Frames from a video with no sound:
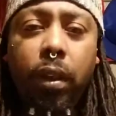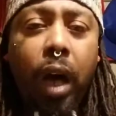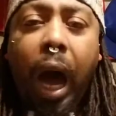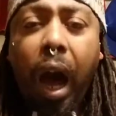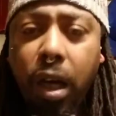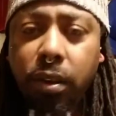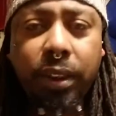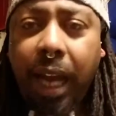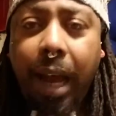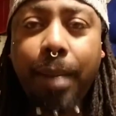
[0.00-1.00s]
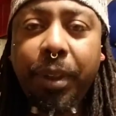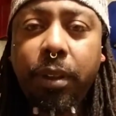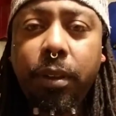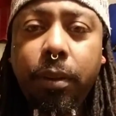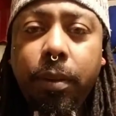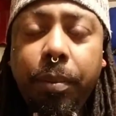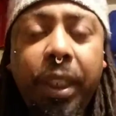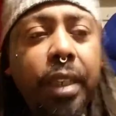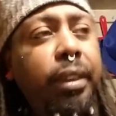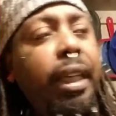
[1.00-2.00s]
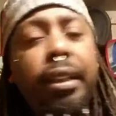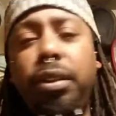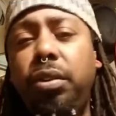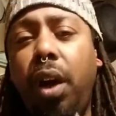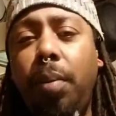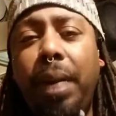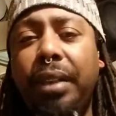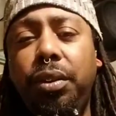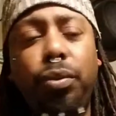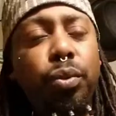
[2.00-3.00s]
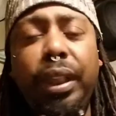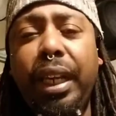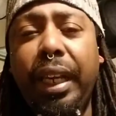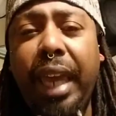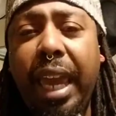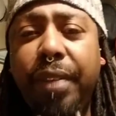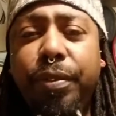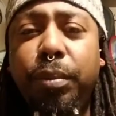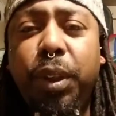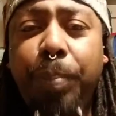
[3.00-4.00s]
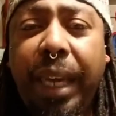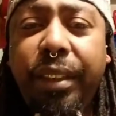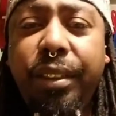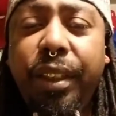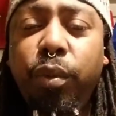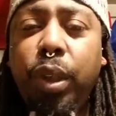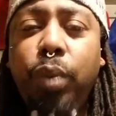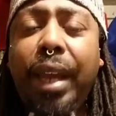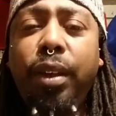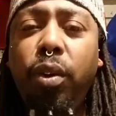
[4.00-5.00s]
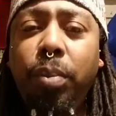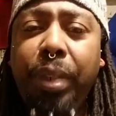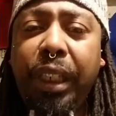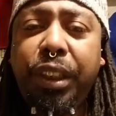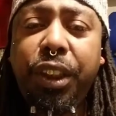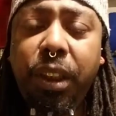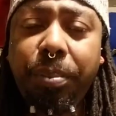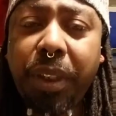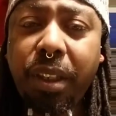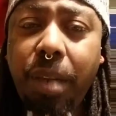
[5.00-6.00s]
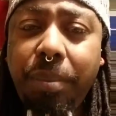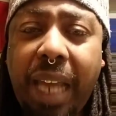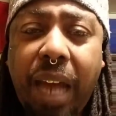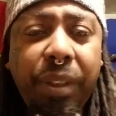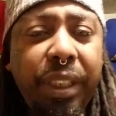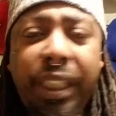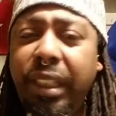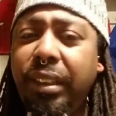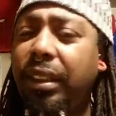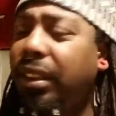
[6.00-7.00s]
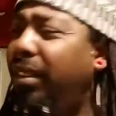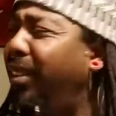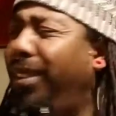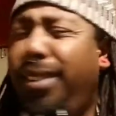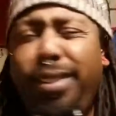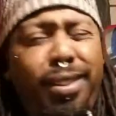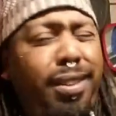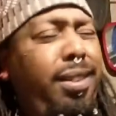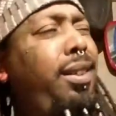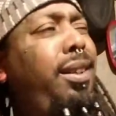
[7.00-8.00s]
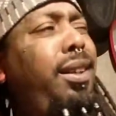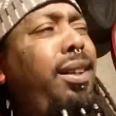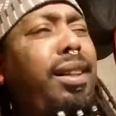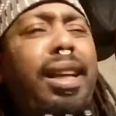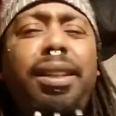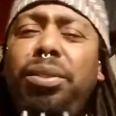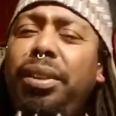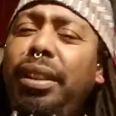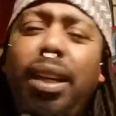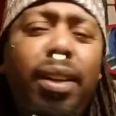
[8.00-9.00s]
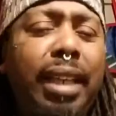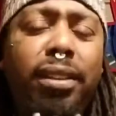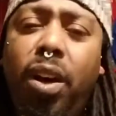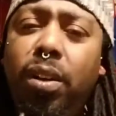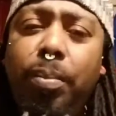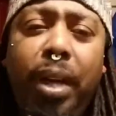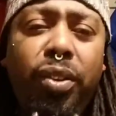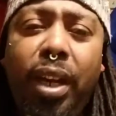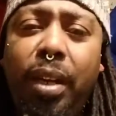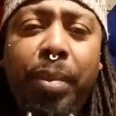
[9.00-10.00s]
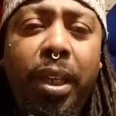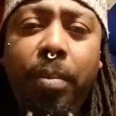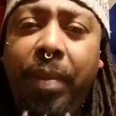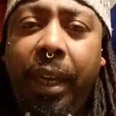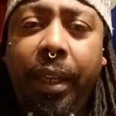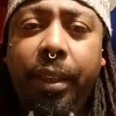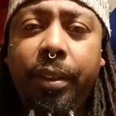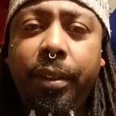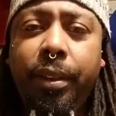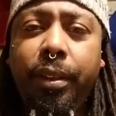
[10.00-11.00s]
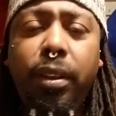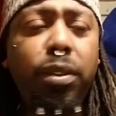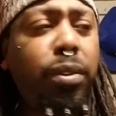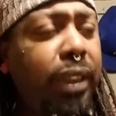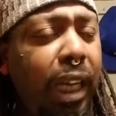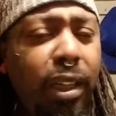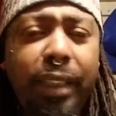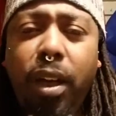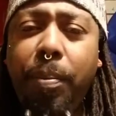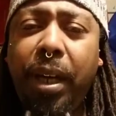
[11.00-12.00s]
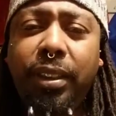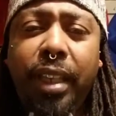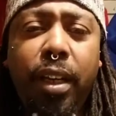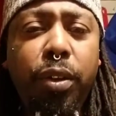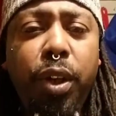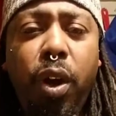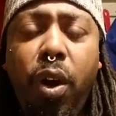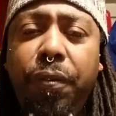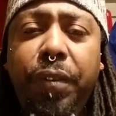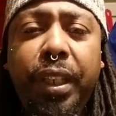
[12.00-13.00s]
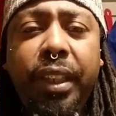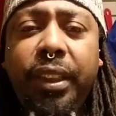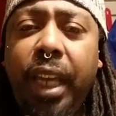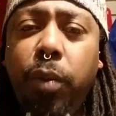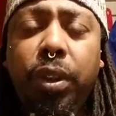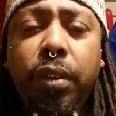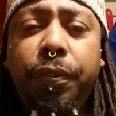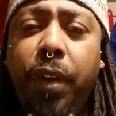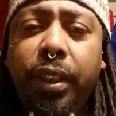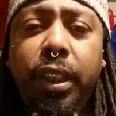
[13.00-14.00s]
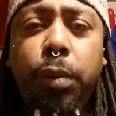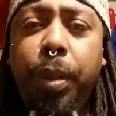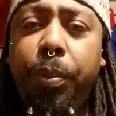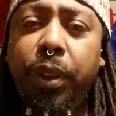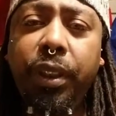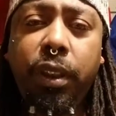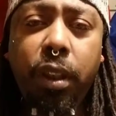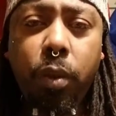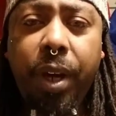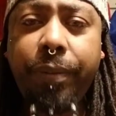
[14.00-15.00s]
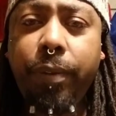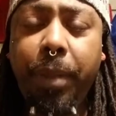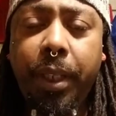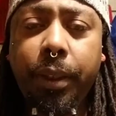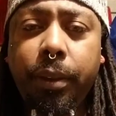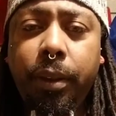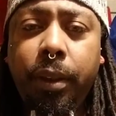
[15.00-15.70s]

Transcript: Alzheimer's. Because nigga, you talking about we done came from space and we waiting on the big ship to come down and get us, and nigga, you still ain't talking about trying to be a man. You still ain't talking about standing on your own feet and take what the fuck these people that took away from us.